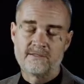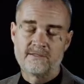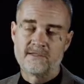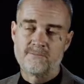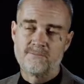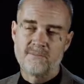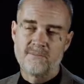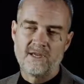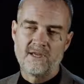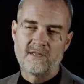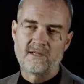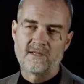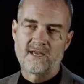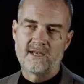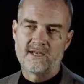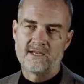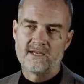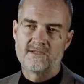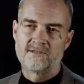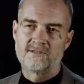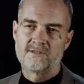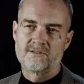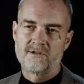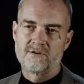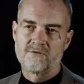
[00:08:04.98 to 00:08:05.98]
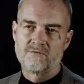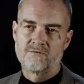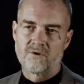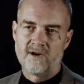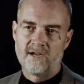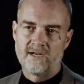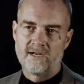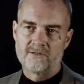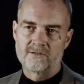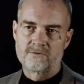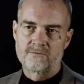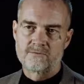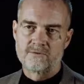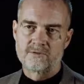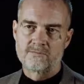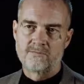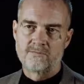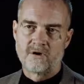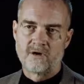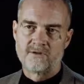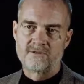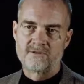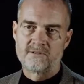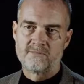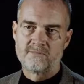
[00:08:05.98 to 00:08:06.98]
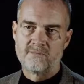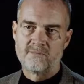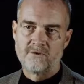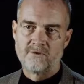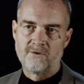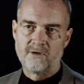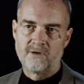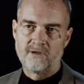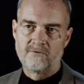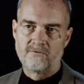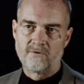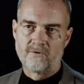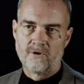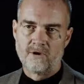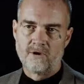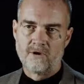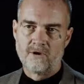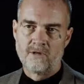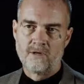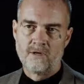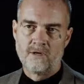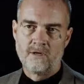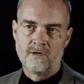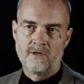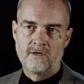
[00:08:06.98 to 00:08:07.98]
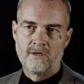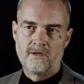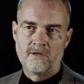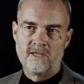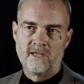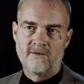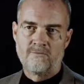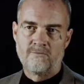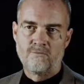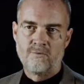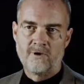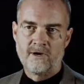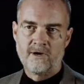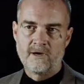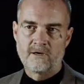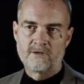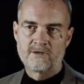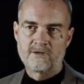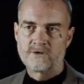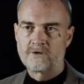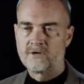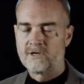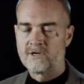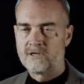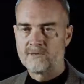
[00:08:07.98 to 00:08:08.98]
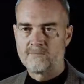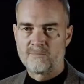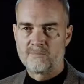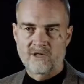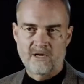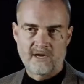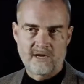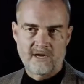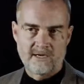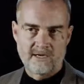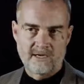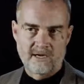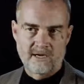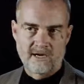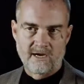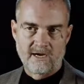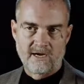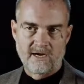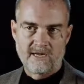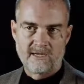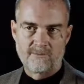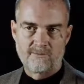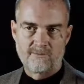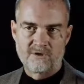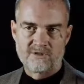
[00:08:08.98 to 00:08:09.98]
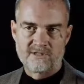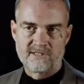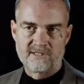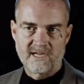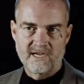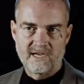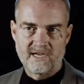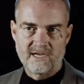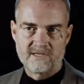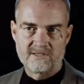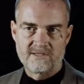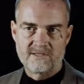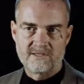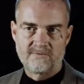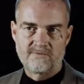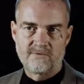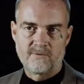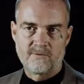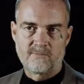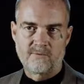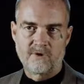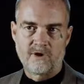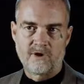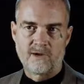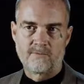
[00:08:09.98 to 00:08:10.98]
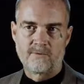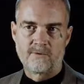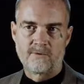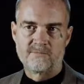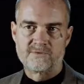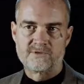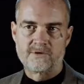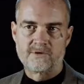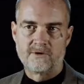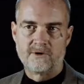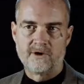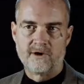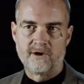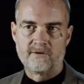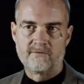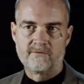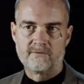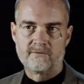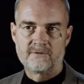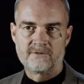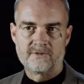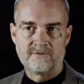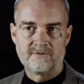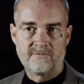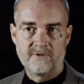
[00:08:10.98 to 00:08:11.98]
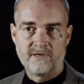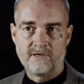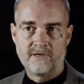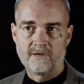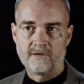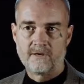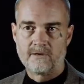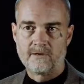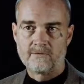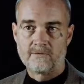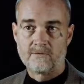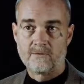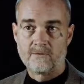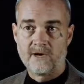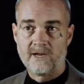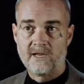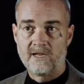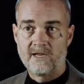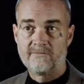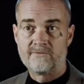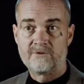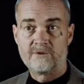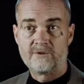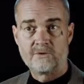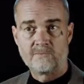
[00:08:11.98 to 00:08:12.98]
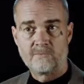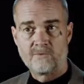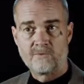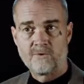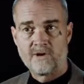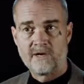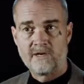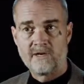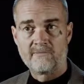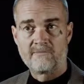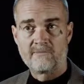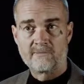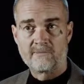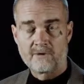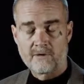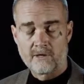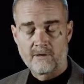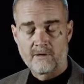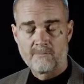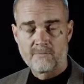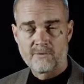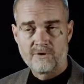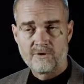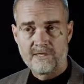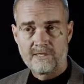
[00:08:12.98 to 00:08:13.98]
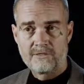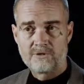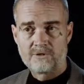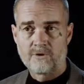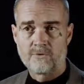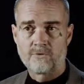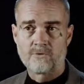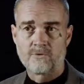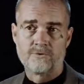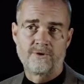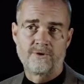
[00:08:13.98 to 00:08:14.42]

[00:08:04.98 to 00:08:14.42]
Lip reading: to me, that is the greatest responsibility of all. If we are turning a blind eye and pretending as if the problems are not severe, grave, to the point of complete total